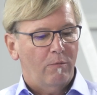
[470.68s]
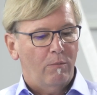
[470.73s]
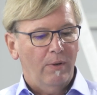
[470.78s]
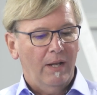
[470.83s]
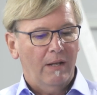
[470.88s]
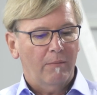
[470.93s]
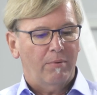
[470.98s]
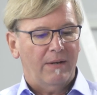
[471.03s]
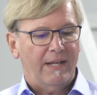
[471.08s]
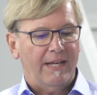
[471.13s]

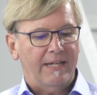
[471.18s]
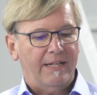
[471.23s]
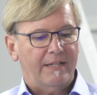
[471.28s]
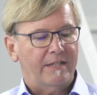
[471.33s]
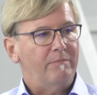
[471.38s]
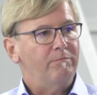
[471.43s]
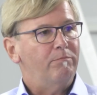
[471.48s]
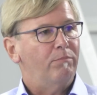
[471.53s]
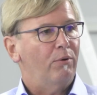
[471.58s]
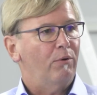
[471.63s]
will play
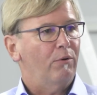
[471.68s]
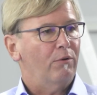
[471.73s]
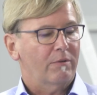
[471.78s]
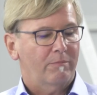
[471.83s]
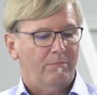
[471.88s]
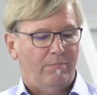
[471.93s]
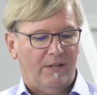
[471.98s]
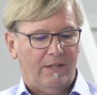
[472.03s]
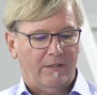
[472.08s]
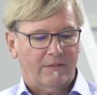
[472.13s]
an
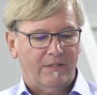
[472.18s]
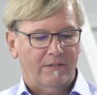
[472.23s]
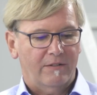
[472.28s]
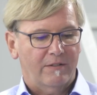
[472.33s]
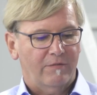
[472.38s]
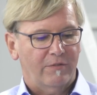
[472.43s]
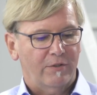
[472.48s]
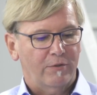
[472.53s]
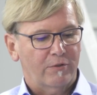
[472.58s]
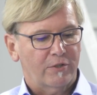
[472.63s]
important part in
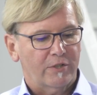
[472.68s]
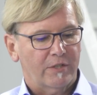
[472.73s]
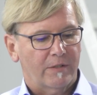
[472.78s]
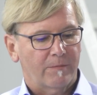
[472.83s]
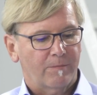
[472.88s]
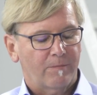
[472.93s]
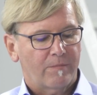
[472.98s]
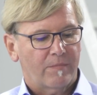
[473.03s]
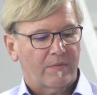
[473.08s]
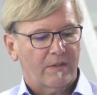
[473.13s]
the future.
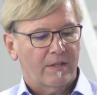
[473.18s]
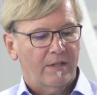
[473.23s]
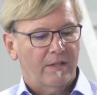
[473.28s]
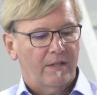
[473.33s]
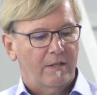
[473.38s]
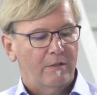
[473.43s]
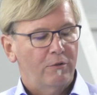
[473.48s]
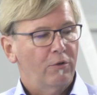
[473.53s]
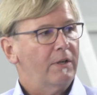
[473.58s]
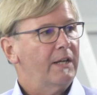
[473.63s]

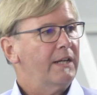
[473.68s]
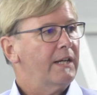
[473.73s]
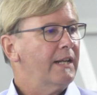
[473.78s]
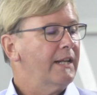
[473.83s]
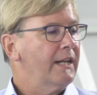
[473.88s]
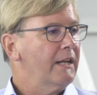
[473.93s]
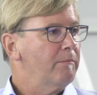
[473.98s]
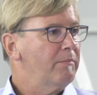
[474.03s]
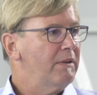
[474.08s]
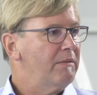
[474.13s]
Looking a
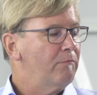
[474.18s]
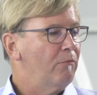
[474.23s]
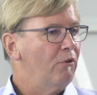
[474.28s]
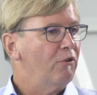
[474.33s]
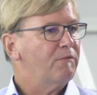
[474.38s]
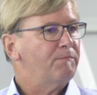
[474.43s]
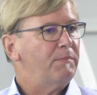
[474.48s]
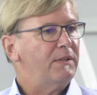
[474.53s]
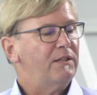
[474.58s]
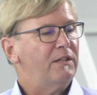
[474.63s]
little bit
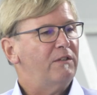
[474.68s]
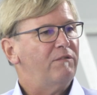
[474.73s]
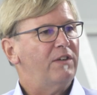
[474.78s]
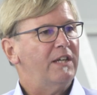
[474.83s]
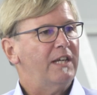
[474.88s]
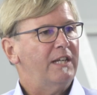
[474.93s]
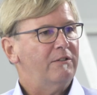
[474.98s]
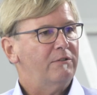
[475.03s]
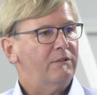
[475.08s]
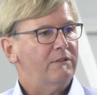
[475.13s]
more
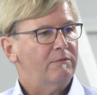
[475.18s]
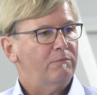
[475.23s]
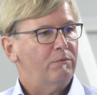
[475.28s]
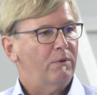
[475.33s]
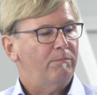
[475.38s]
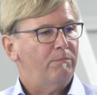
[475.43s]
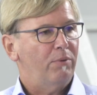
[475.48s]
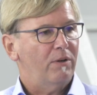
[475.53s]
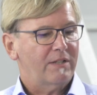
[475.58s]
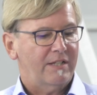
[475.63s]
specific into the
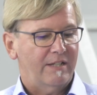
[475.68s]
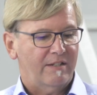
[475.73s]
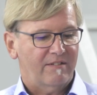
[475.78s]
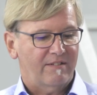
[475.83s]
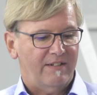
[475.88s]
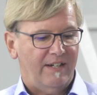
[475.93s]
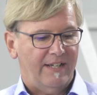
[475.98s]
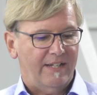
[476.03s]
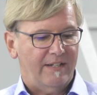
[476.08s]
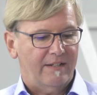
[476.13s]
robotic
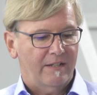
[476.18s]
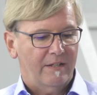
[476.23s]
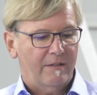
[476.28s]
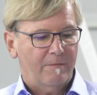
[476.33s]
side,